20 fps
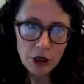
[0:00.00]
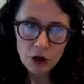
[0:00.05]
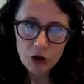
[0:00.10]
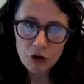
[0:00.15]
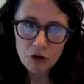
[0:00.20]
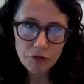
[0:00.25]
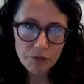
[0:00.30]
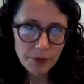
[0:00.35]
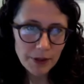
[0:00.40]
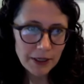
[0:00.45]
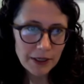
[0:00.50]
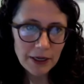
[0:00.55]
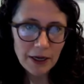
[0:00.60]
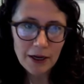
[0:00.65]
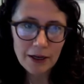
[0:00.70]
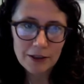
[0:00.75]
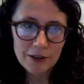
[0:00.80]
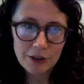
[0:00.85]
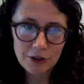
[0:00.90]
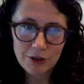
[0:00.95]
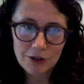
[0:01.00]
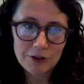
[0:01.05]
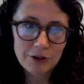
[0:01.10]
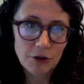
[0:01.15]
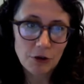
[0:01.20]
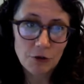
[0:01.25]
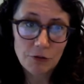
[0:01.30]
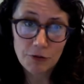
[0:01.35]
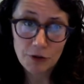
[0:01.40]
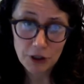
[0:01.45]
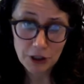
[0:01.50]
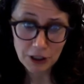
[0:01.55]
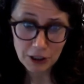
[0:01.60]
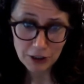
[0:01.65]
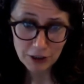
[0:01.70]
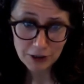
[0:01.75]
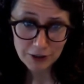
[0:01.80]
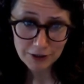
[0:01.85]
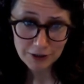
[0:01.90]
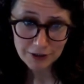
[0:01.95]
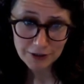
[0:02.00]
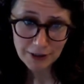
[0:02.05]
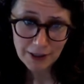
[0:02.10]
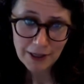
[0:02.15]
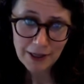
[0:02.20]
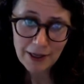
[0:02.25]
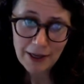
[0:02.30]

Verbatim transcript: who've been on Tagrisso for years